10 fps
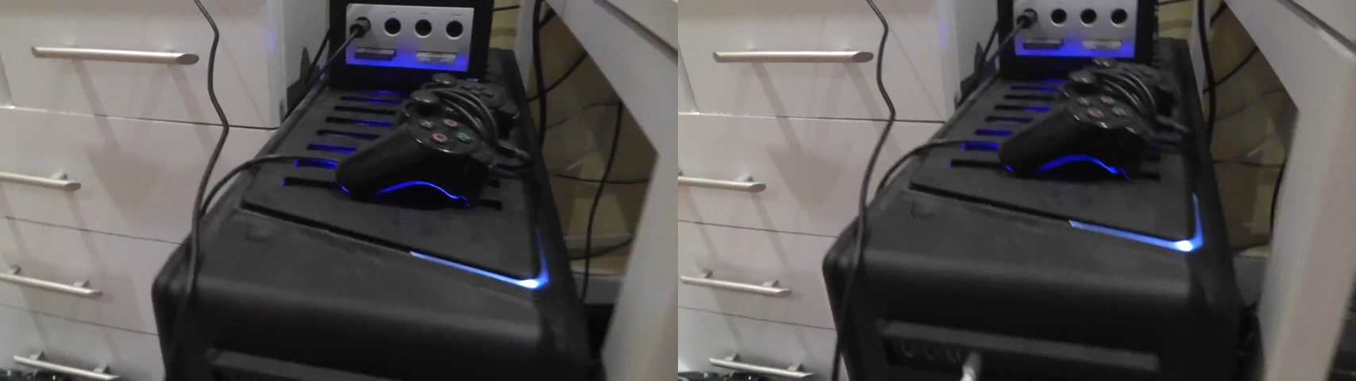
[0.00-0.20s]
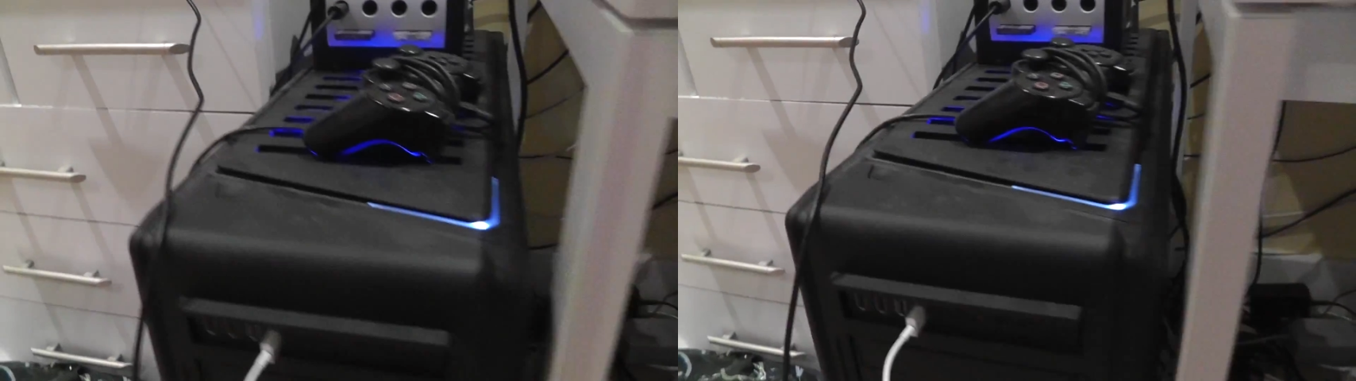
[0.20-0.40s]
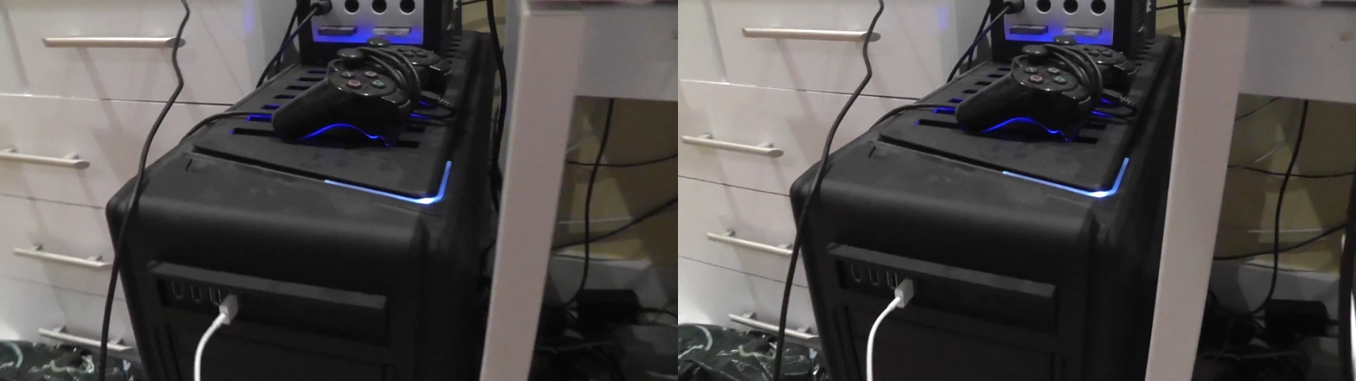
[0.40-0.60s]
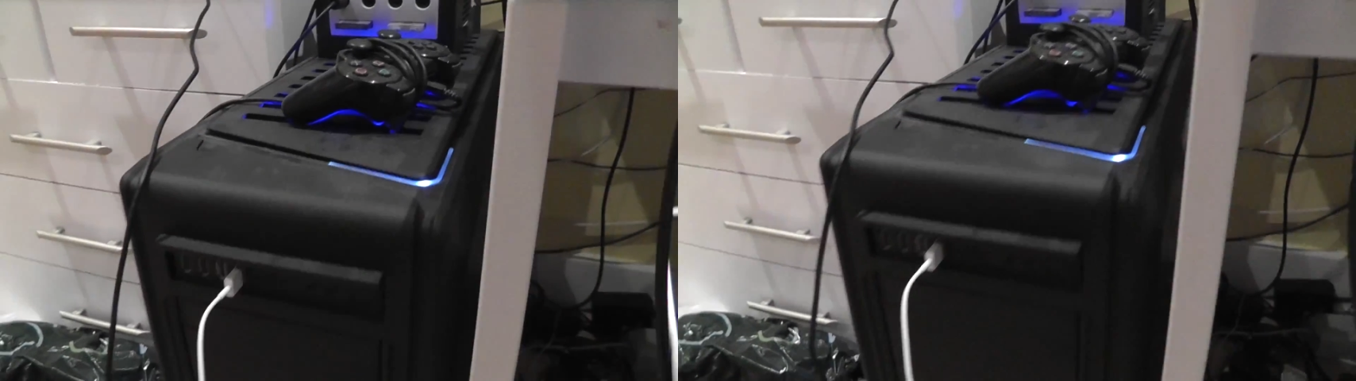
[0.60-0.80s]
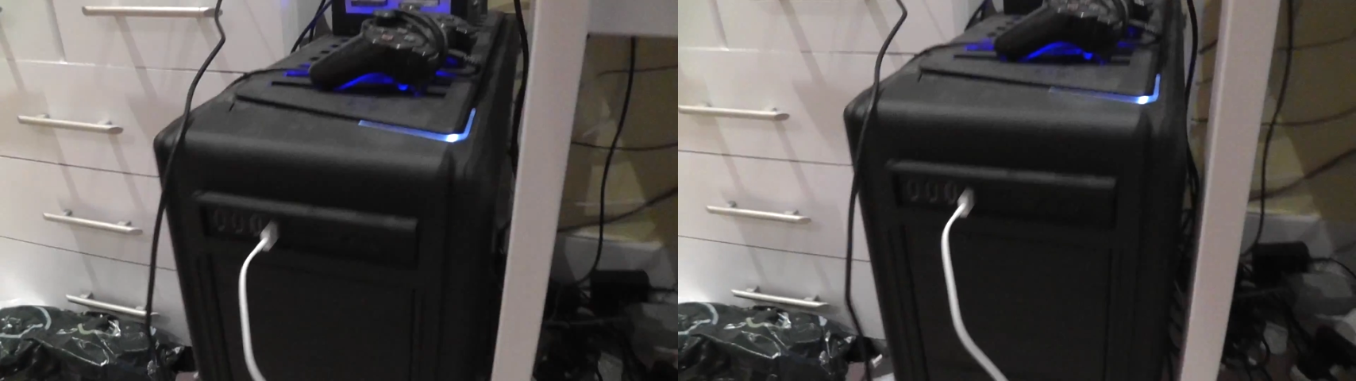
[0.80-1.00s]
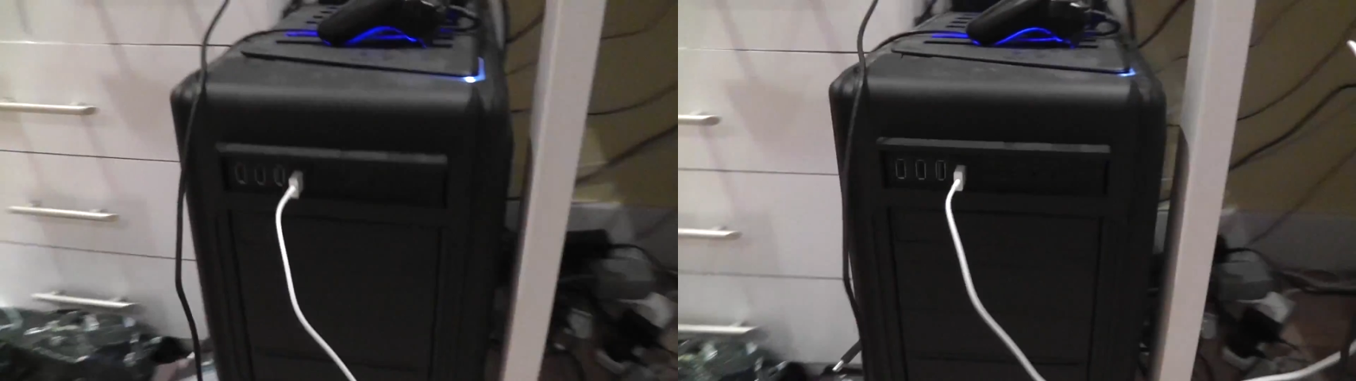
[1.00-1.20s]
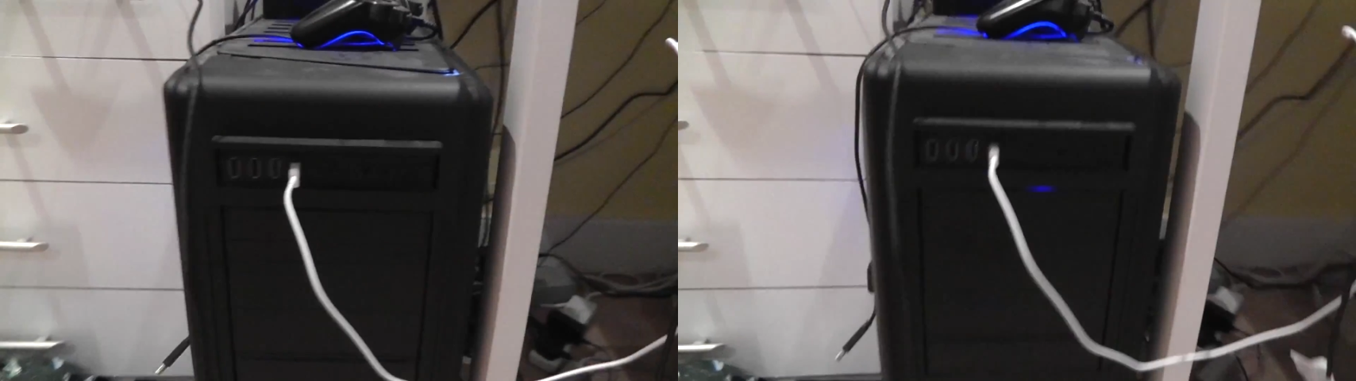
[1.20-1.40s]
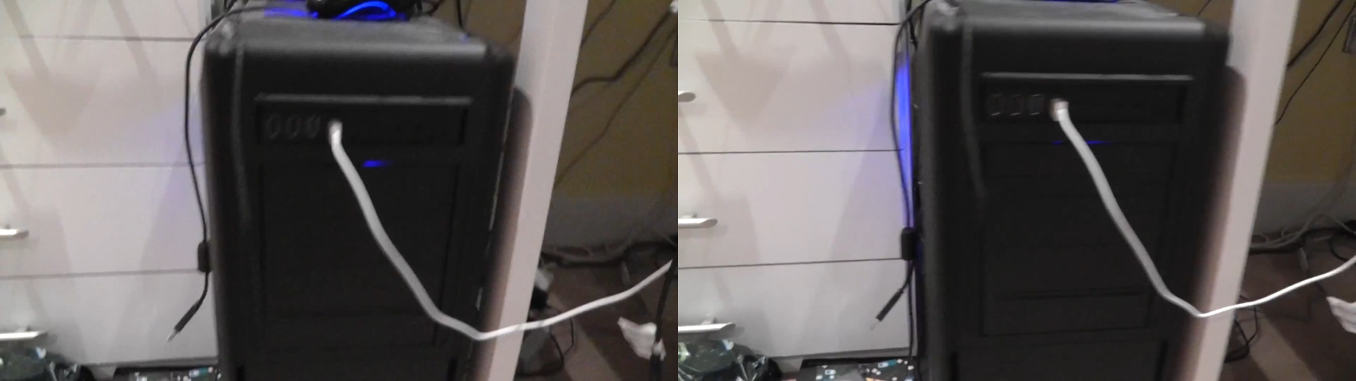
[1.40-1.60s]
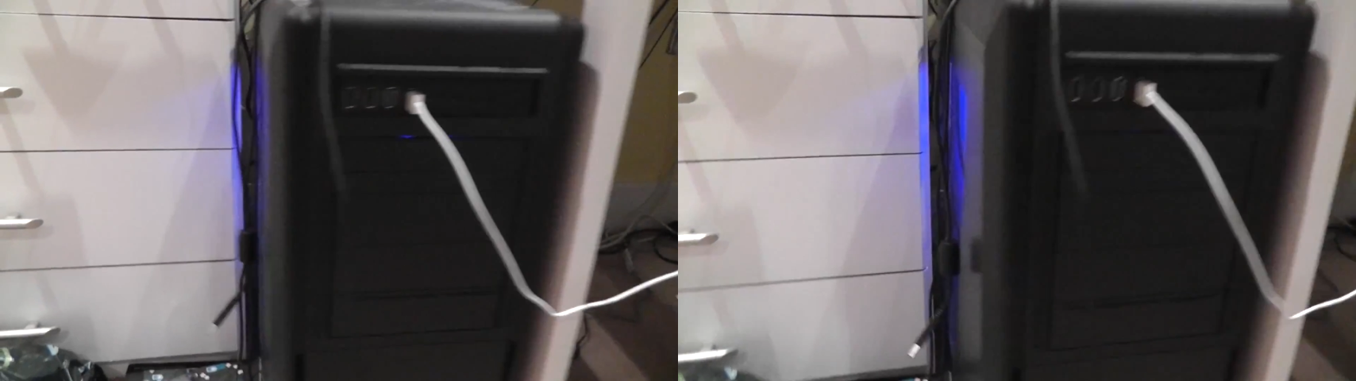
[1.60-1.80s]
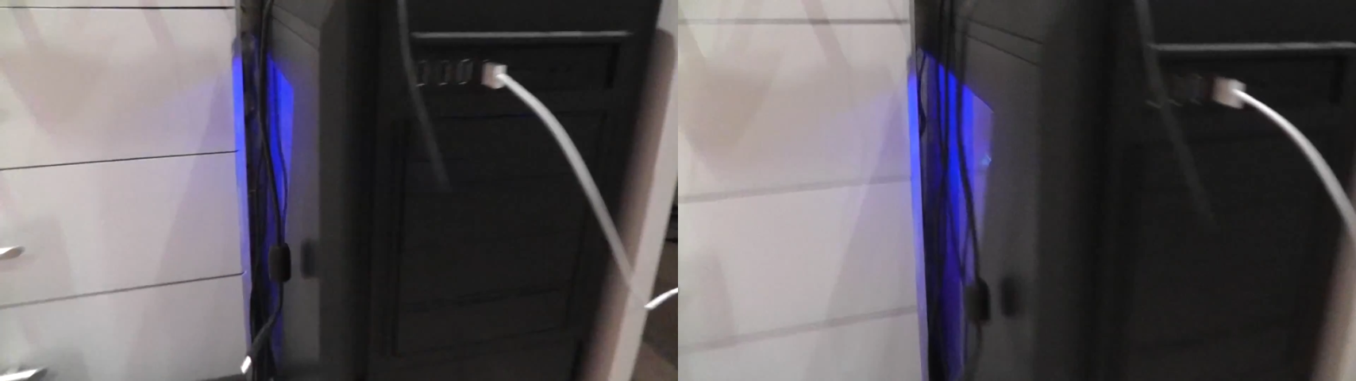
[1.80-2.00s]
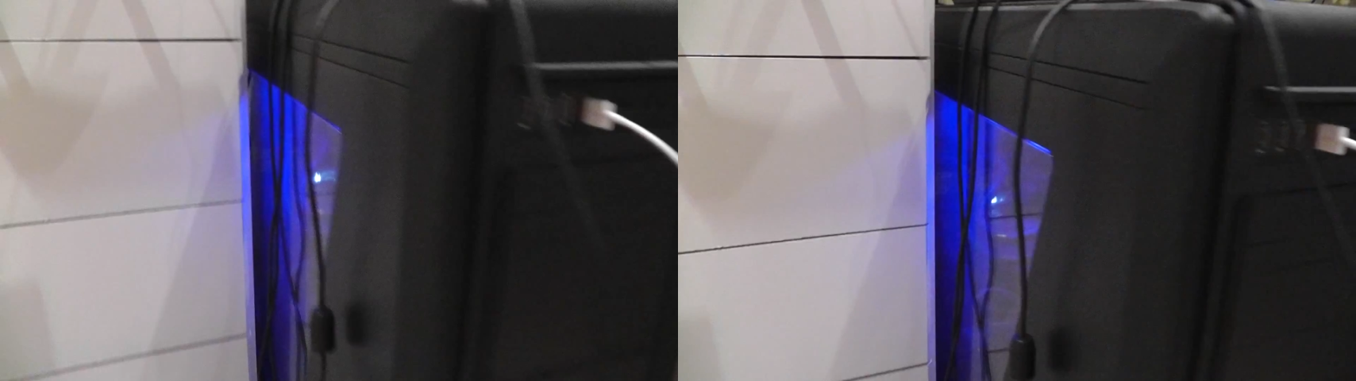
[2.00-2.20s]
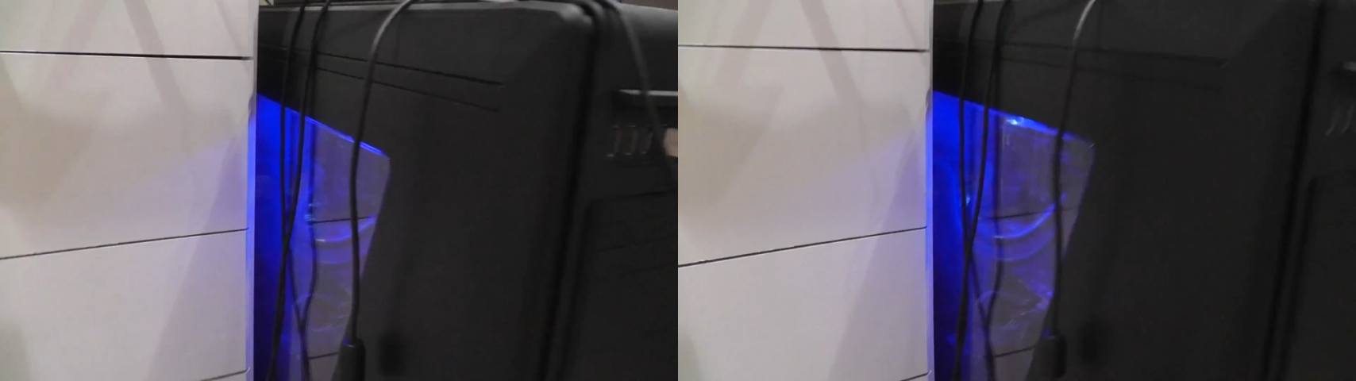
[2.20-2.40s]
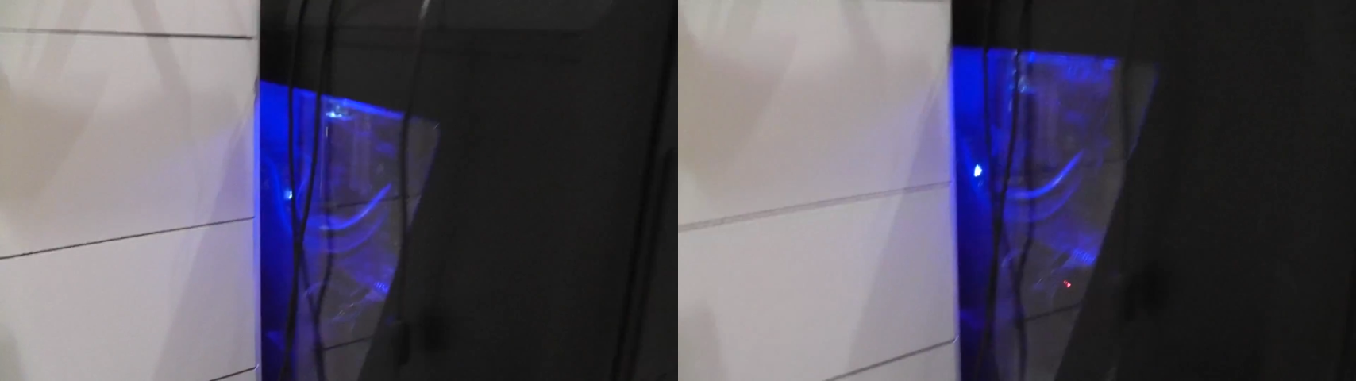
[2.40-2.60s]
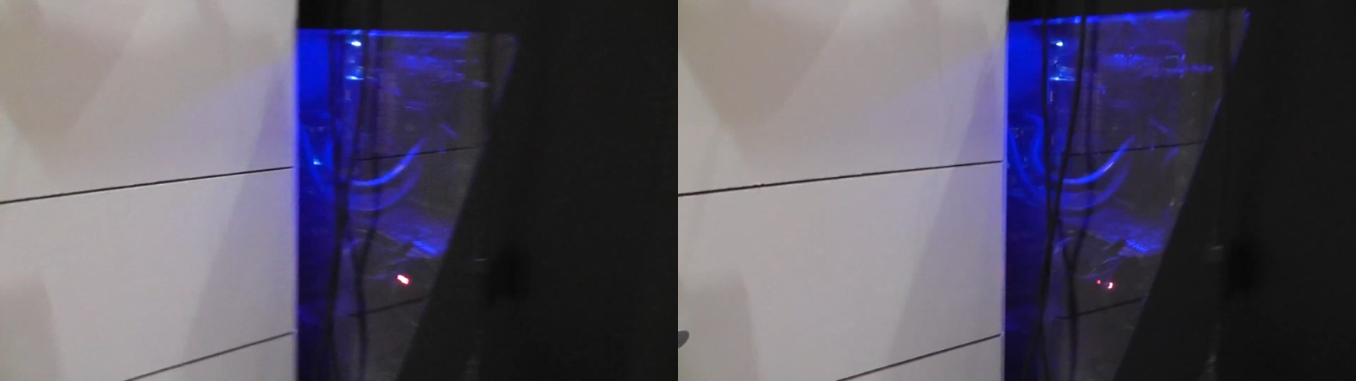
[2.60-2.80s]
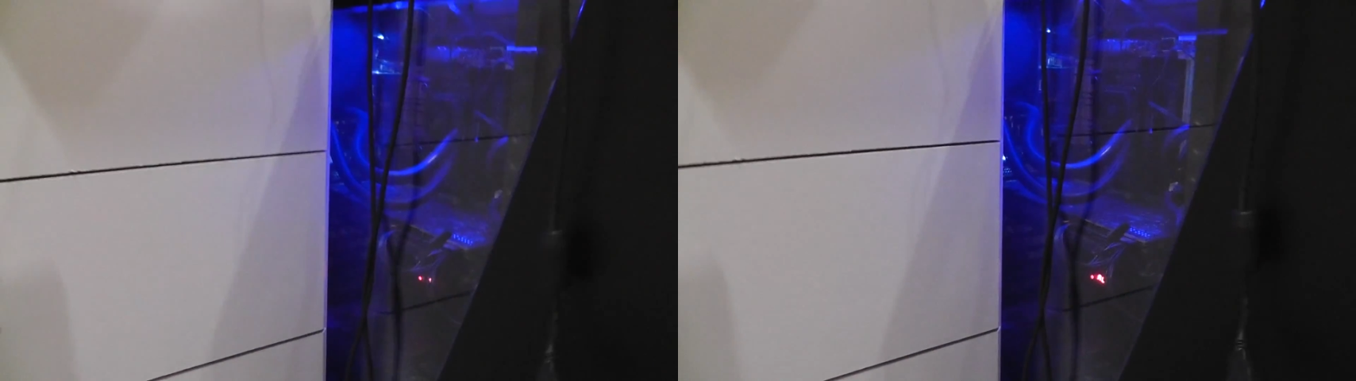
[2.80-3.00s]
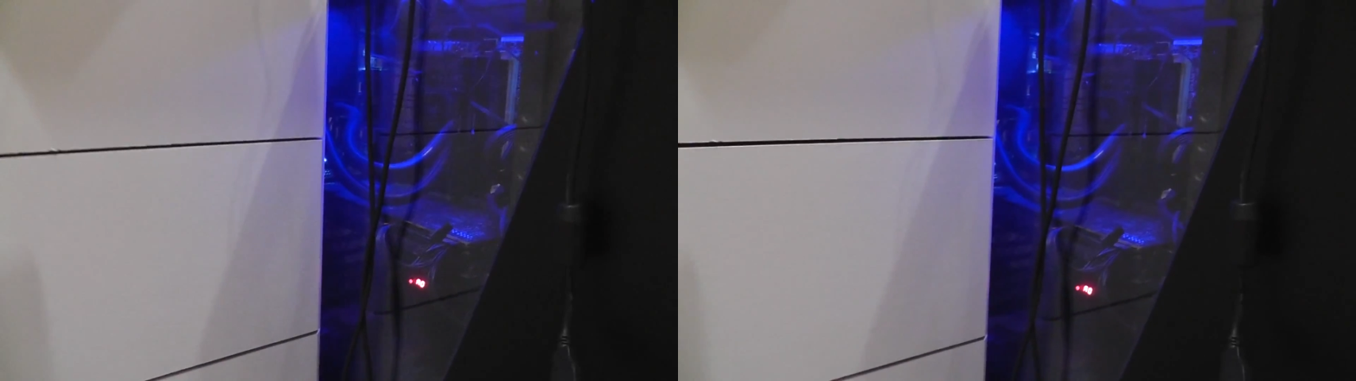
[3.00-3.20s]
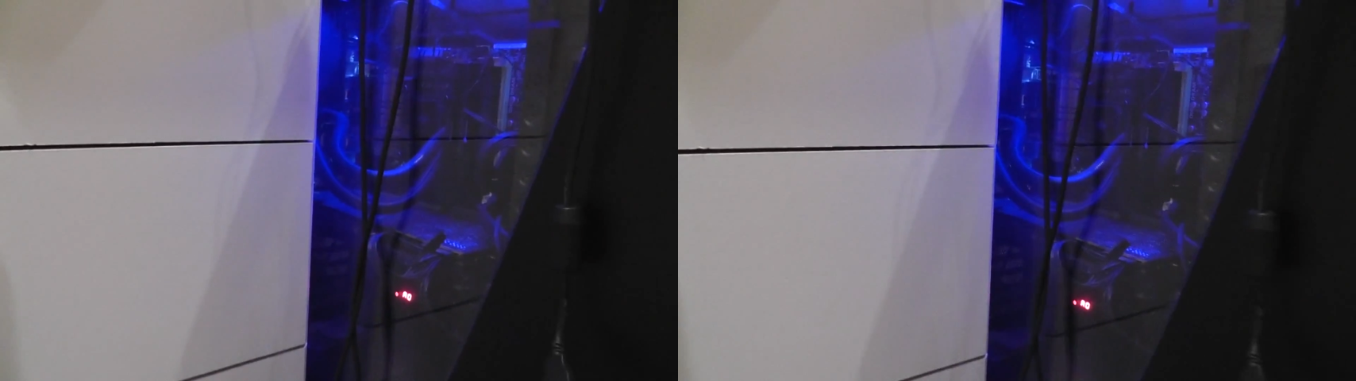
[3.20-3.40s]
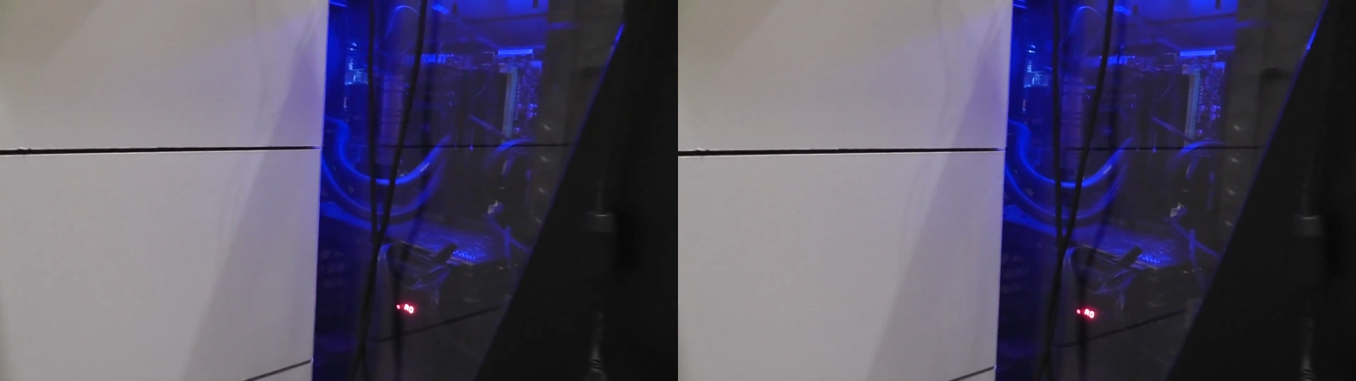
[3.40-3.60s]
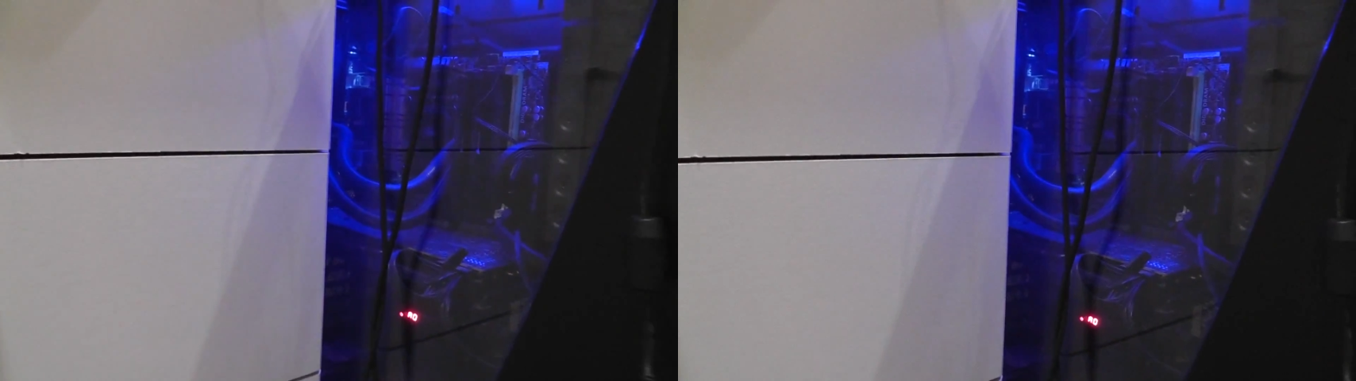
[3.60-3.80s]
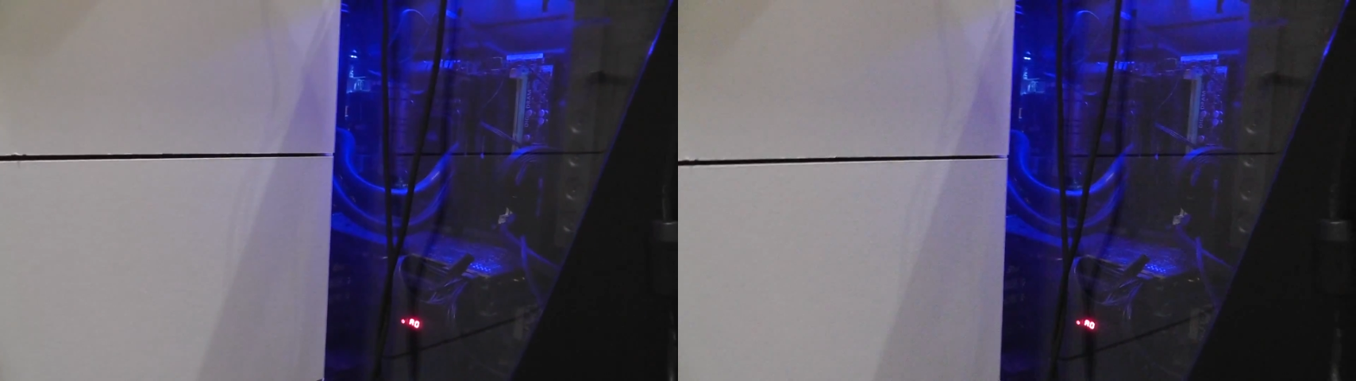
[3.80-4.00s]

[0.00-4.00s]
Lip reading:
No face is visible, so there are no lips to read.